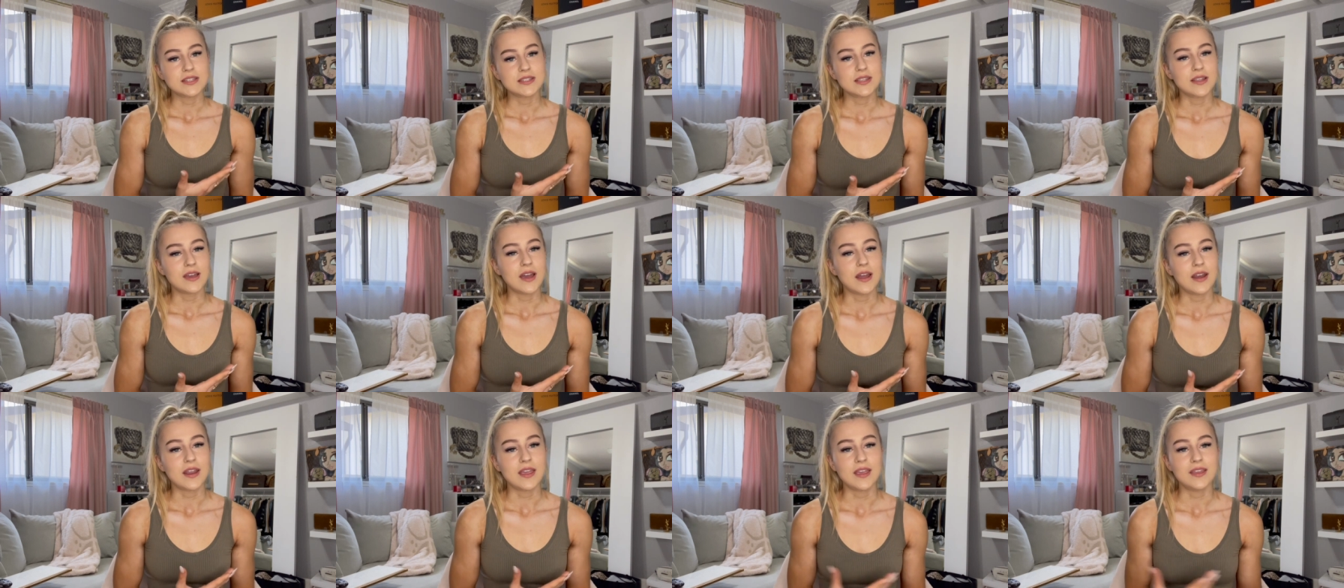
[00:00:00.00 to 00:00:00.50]
to the
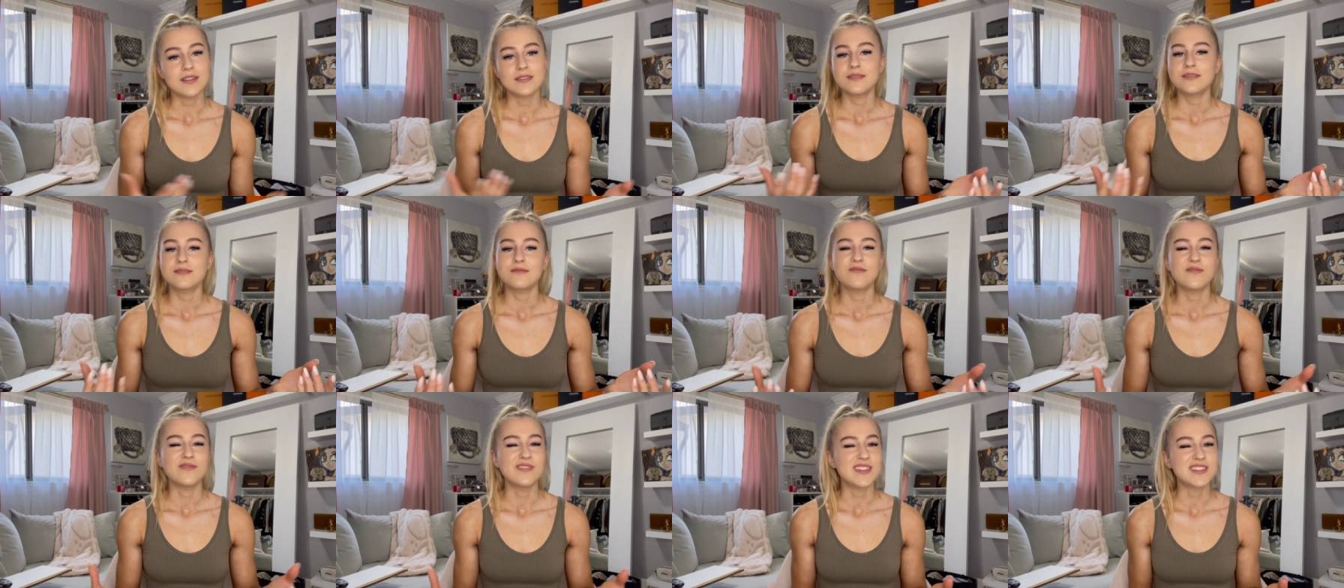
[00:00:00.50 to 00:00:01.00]
honey.
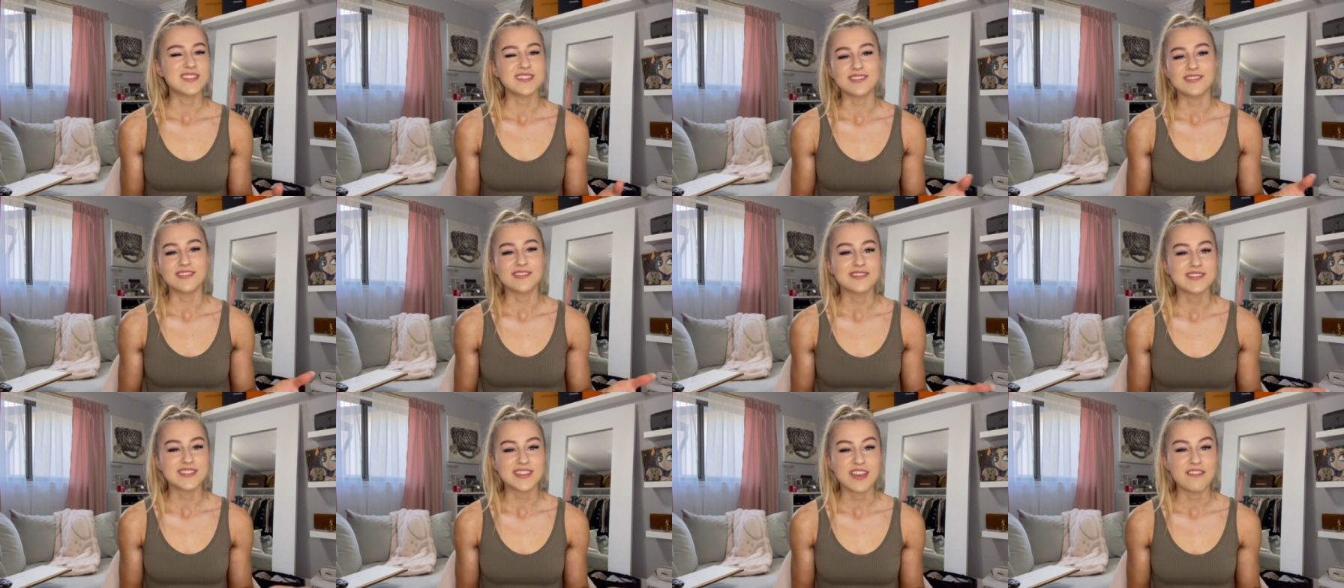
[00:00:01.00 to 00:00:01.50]
It's a
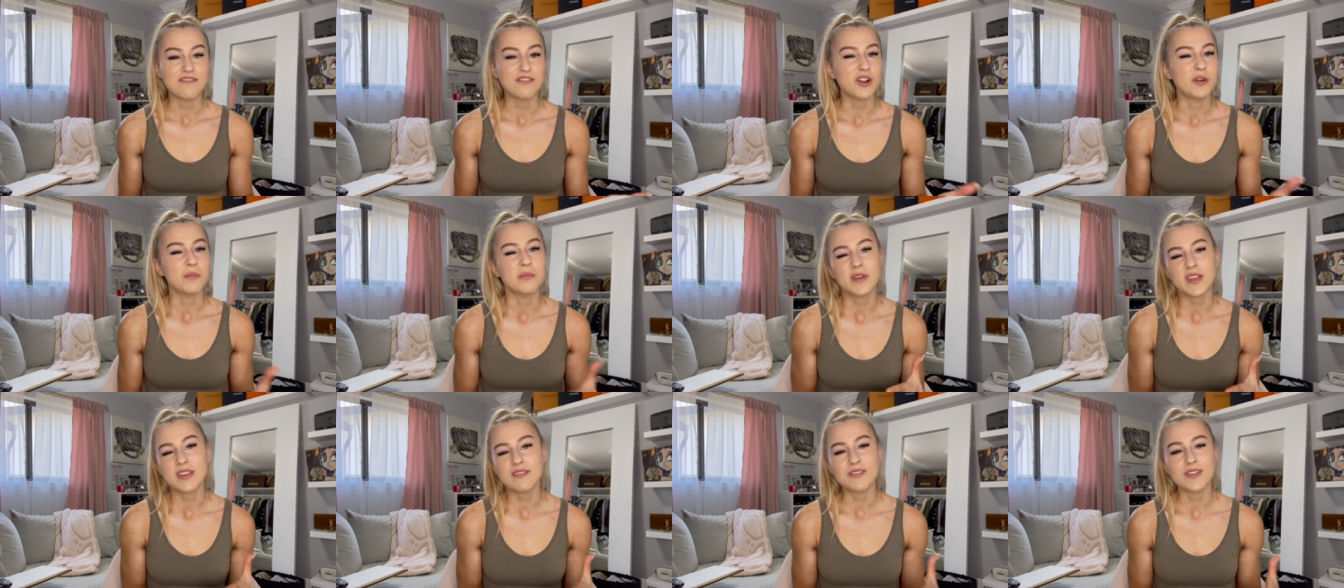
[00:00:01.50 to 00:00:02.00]
little
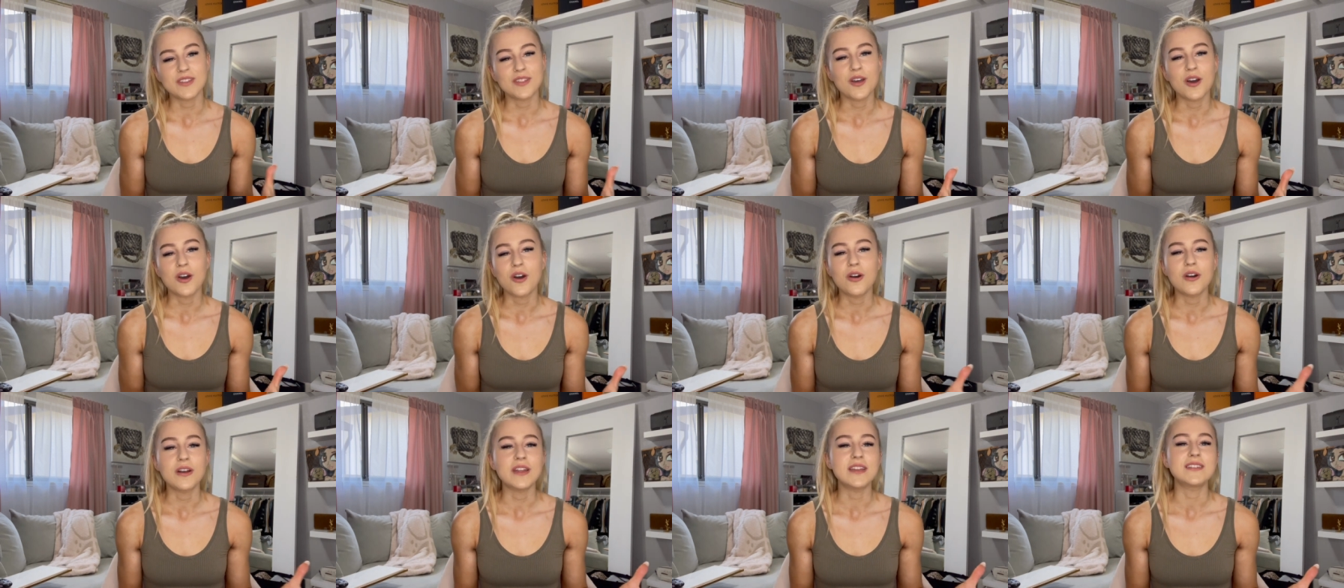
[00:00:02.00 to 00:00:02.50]
safer, even
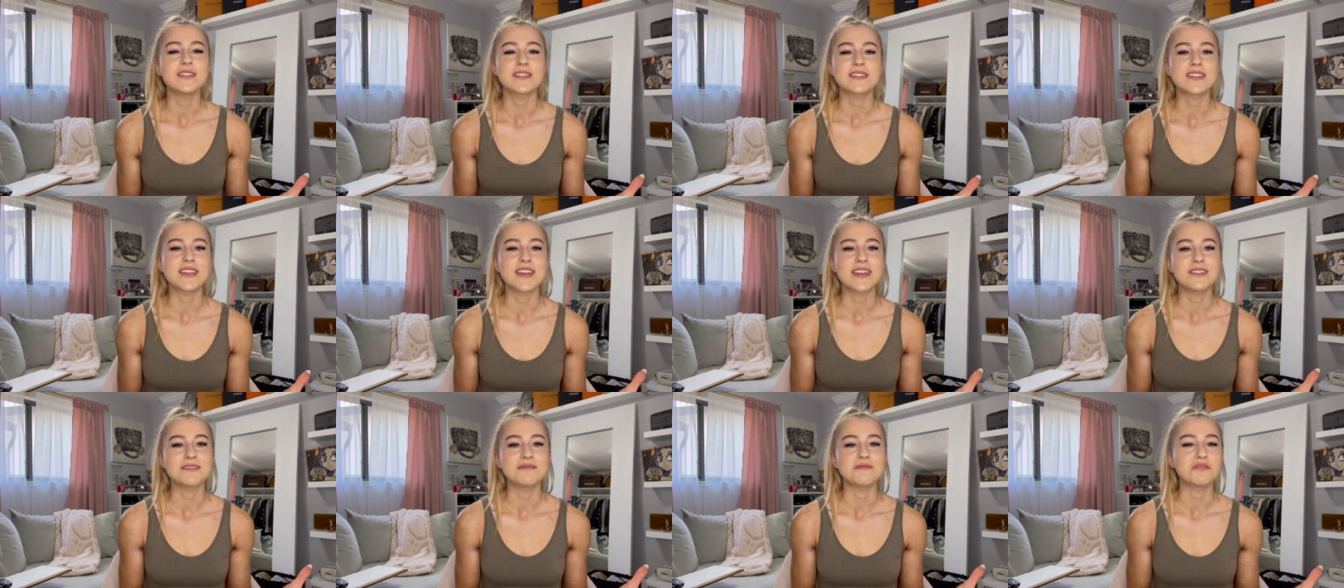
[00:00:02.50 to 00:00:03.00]
though it
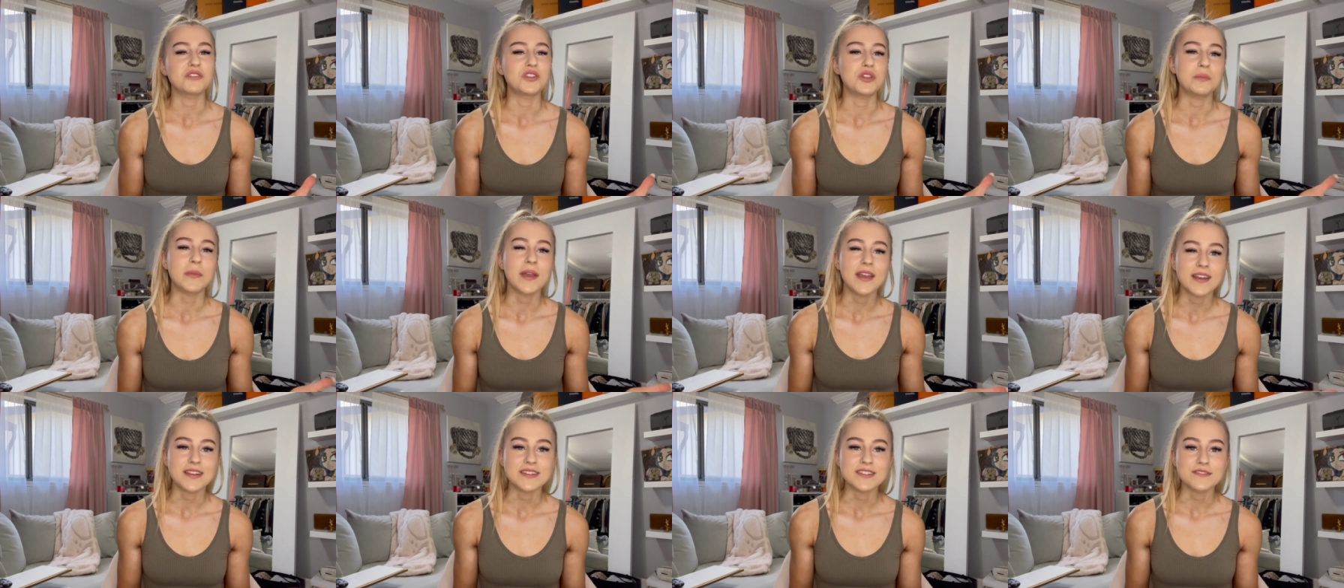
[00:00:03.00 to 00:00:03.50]
doesn't really
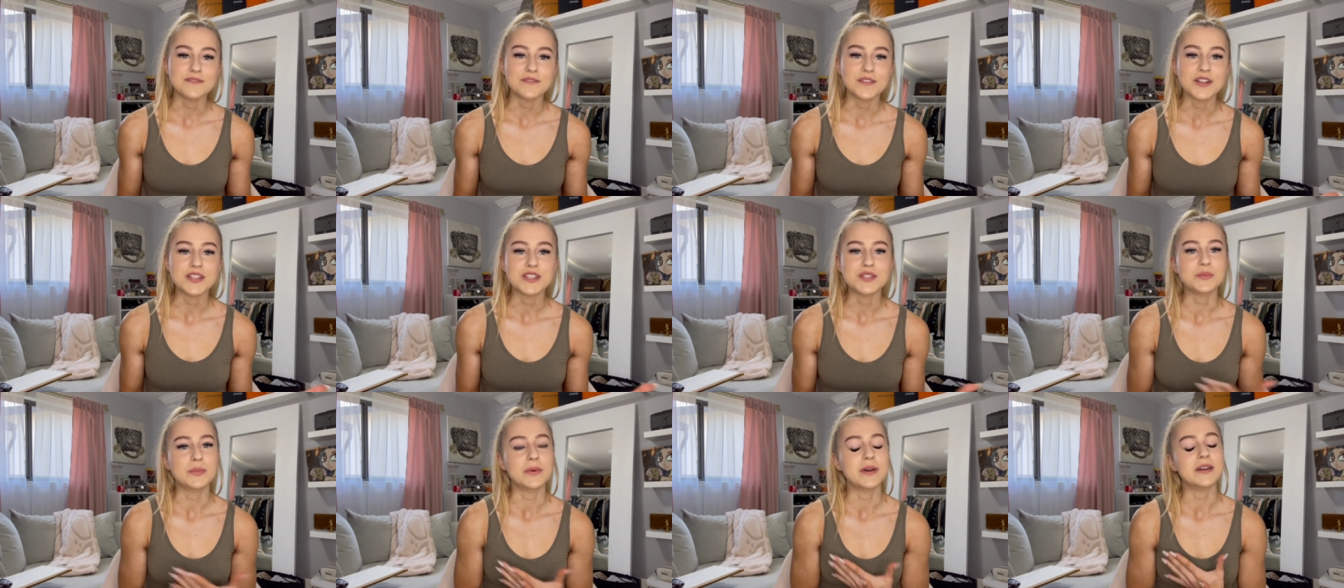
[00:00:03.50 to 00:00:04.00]
make a
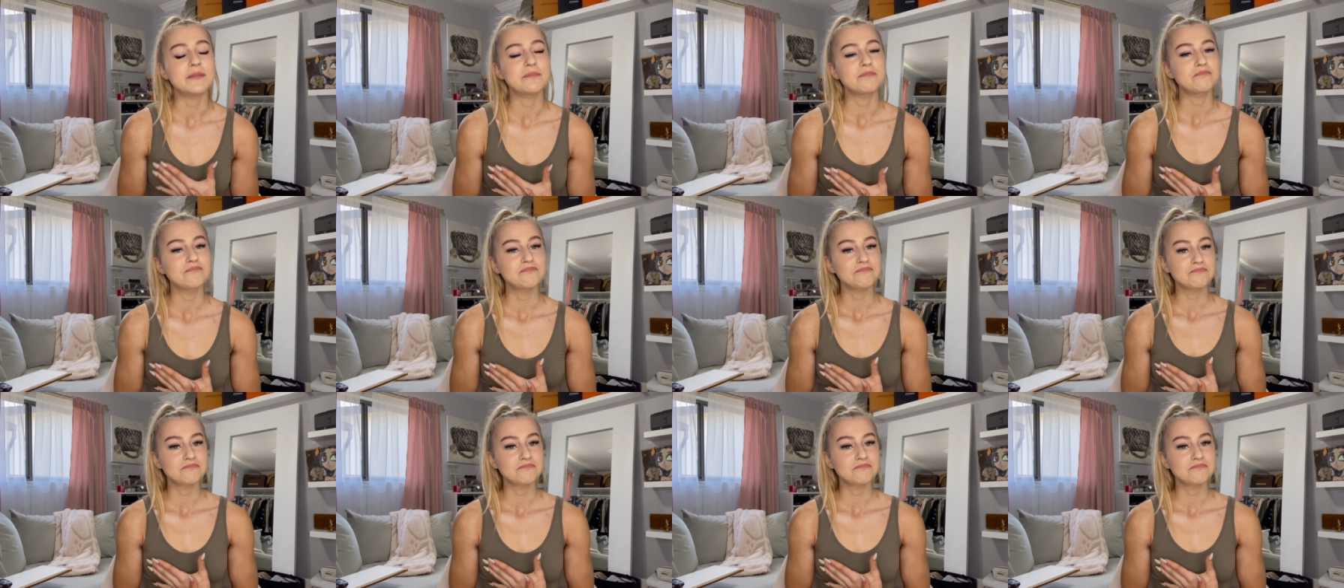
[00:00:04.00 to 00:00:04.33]
difference, but